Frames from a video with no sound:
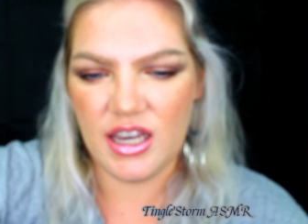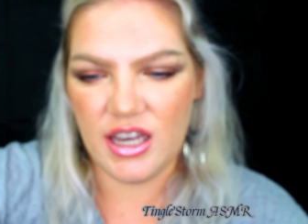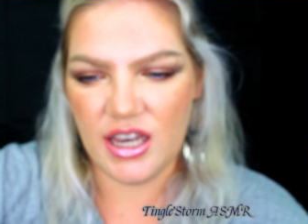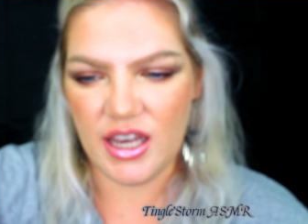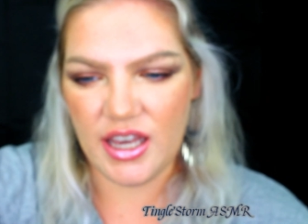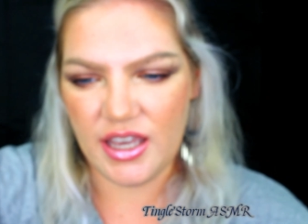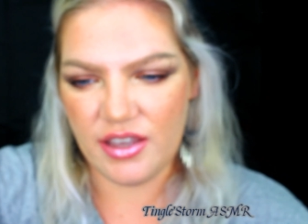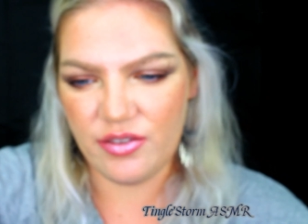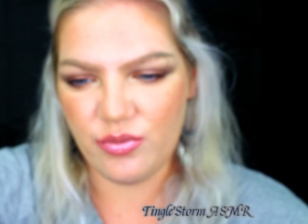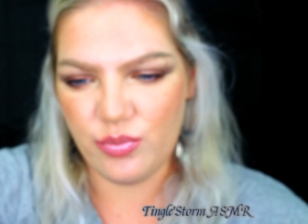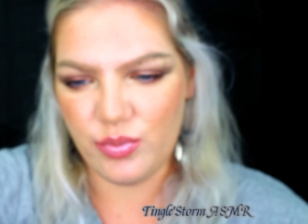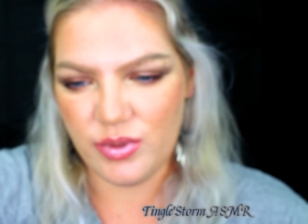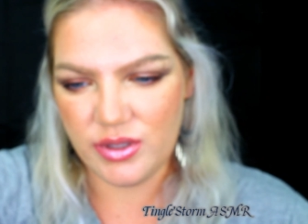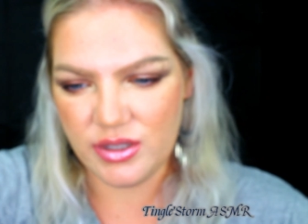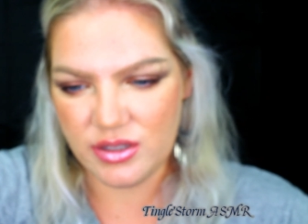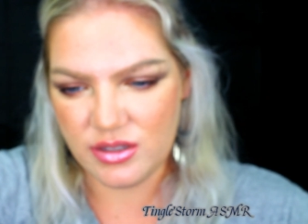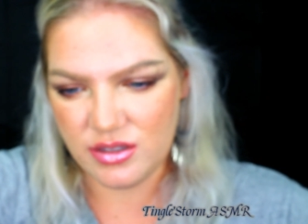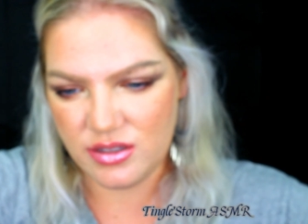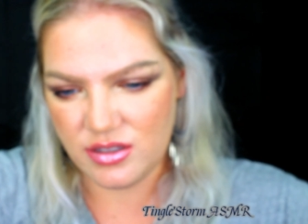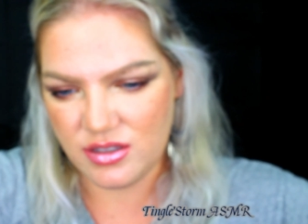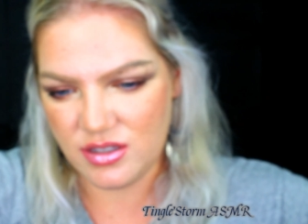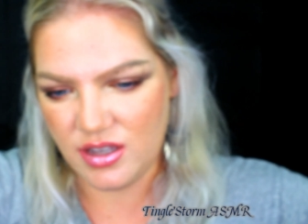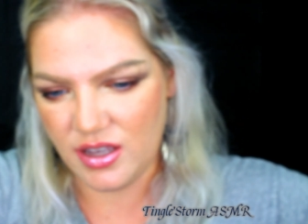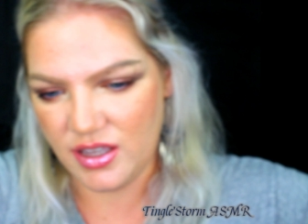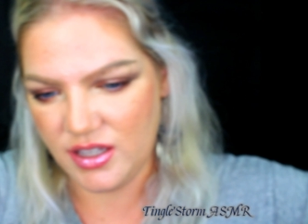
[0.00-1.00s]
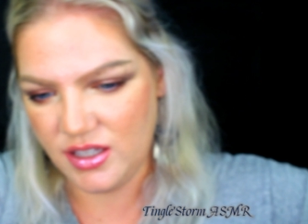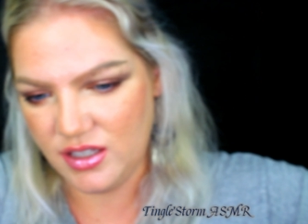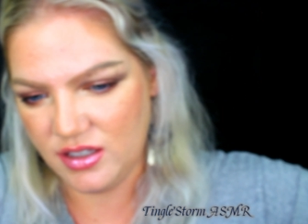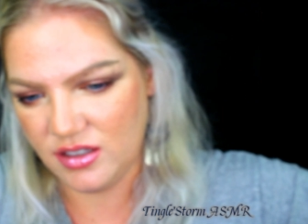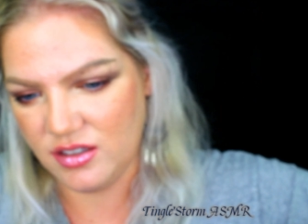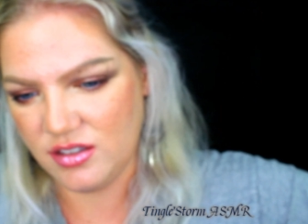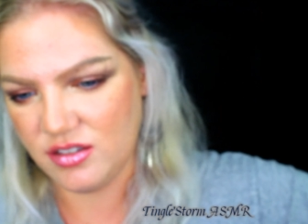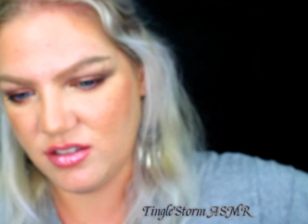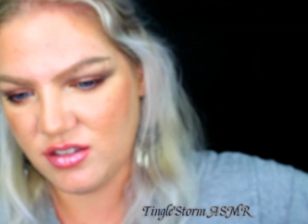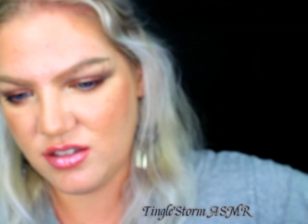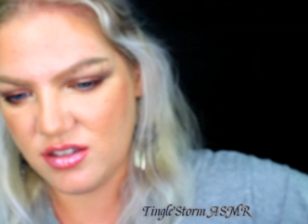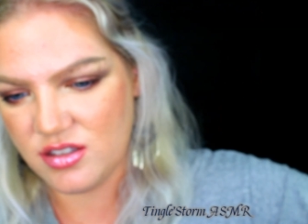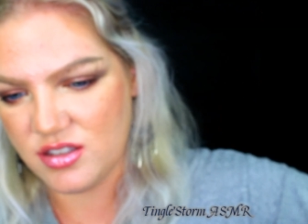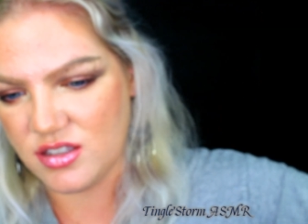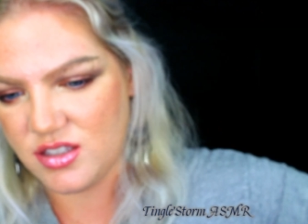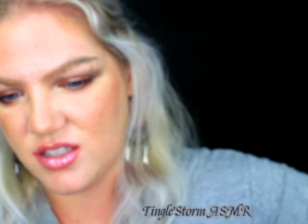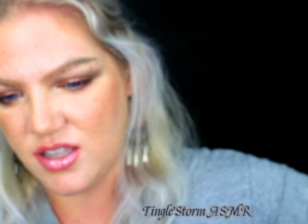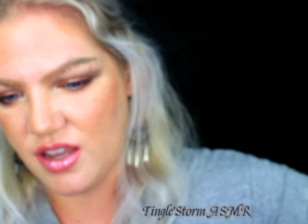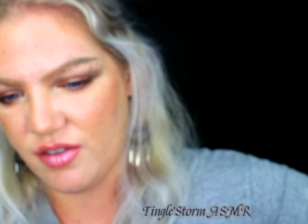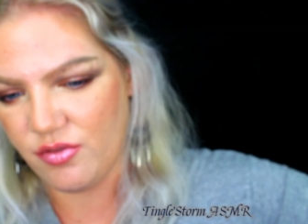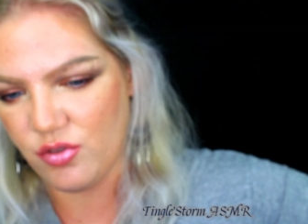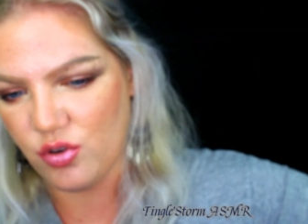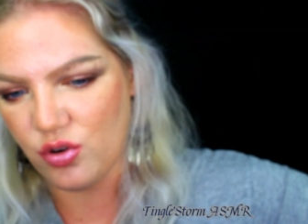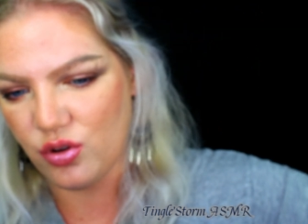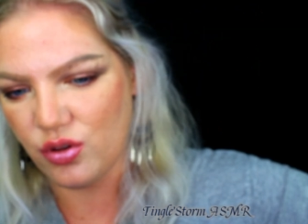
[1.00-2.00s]
I've been studying
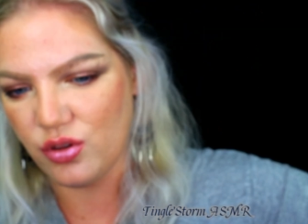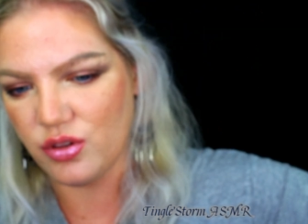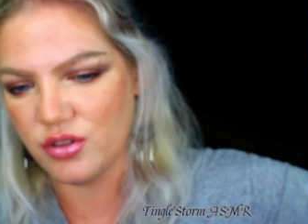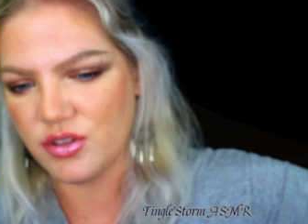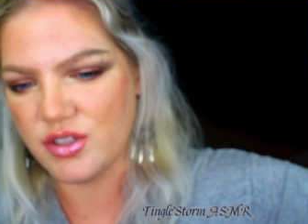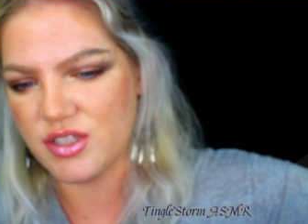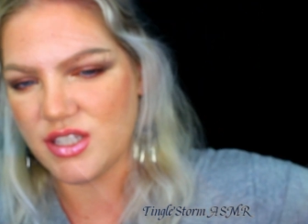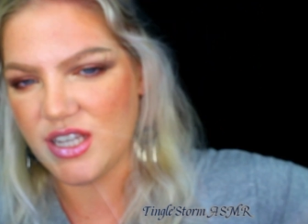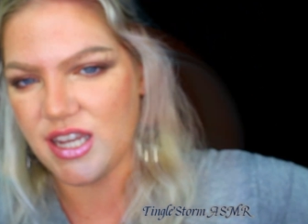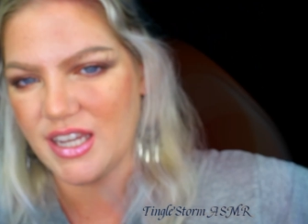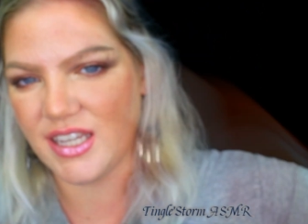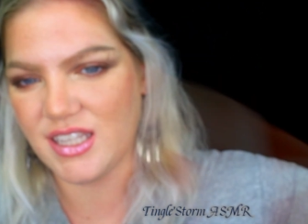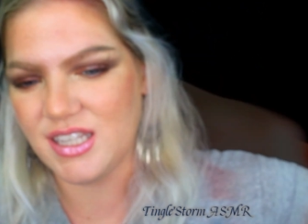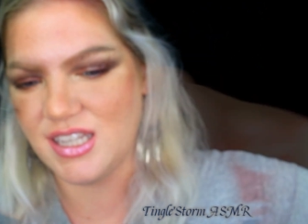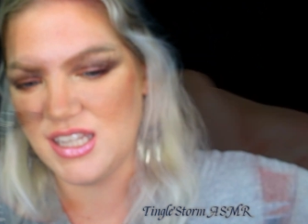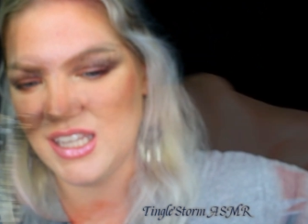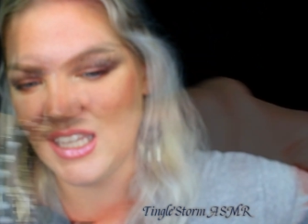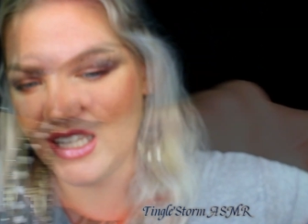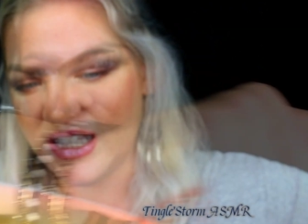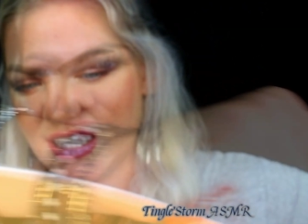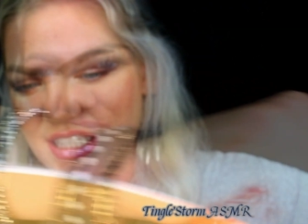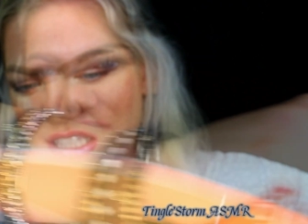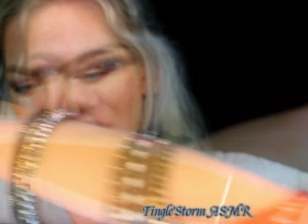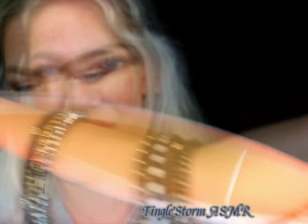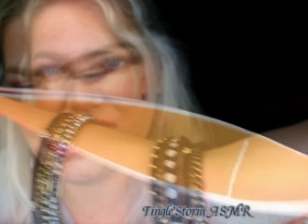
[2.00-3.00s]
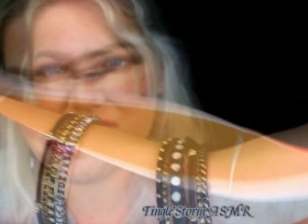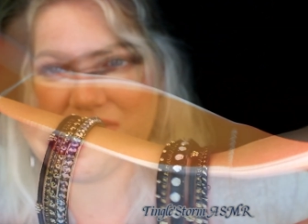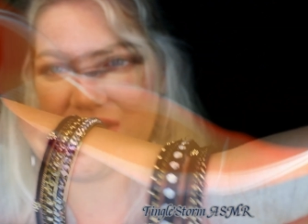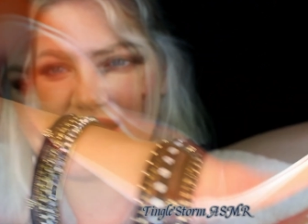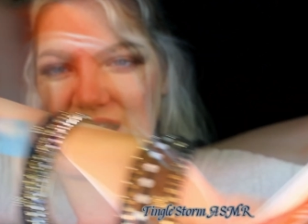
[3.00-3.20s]
several techniques